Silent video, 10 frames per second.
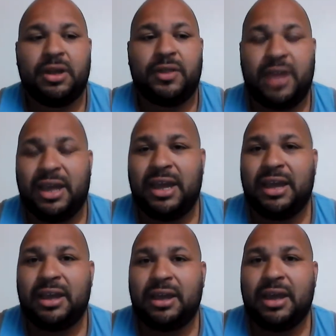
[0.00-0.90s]
They
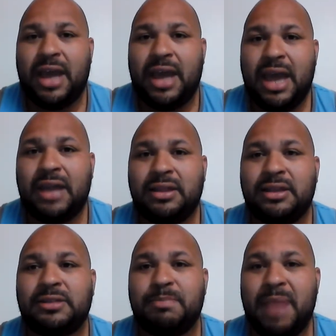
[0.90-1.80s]
had
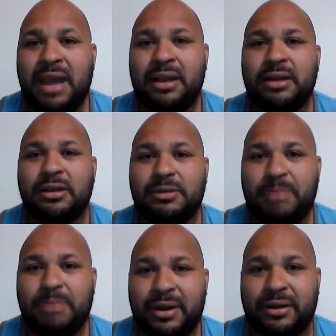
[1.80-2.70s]
this banning
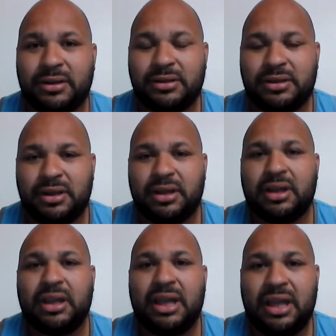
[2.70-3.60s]
experience
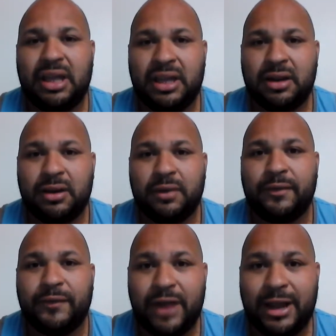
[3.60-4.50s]
in
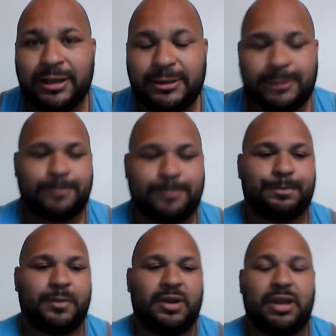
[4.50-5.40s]
France.
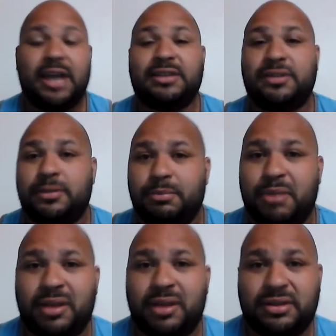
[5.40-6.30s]
Yes,
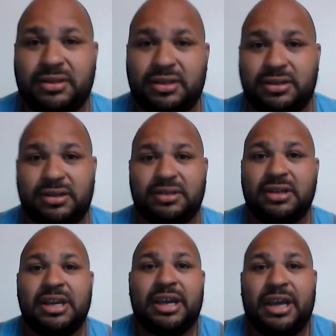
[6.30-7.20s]
brothers and
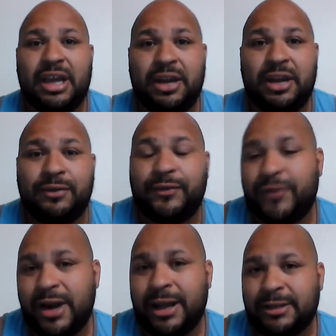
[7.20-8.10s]
sisters, in
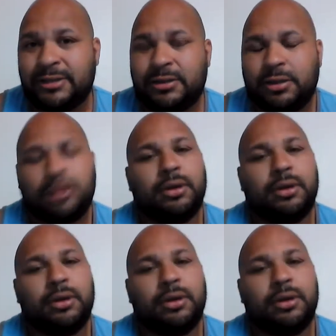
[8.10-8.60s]
France.